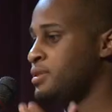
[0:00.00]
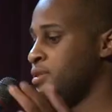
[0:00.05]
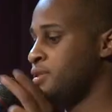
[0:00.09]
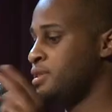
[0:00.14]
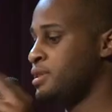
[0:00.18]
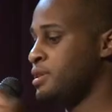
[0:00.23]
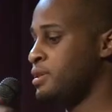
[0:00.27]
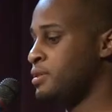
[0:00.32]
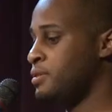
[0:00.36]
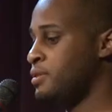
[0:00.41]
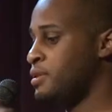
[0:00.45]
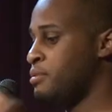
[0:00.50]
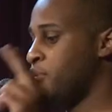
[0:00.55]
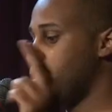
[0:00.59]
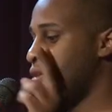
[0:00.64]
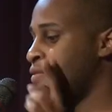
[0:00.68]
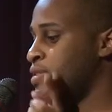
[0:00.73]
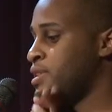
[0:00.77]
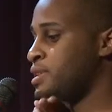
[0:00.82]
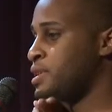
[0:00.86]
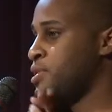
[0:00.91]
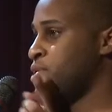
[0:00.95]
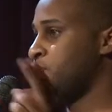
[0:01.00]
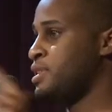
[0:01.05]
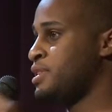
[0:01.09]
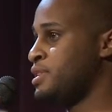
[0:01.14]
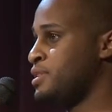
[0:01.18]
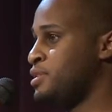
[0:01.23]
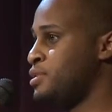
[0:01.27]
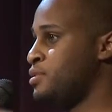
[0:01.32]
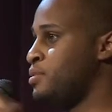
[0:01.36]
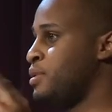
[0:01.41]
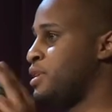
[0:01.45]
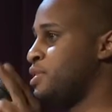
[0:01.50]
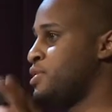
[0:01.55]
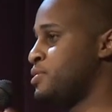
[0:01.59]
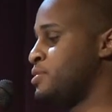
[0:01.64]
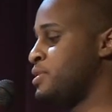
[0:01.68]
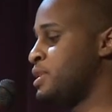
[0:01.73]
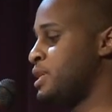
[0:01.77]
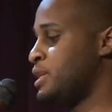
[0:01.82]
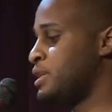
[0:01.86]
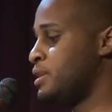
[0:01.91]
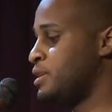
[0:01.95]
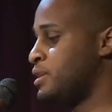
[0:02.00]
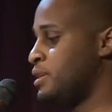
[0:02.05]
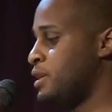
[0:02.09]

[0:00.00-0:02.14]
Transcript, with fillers: So improvisation is a two-way street,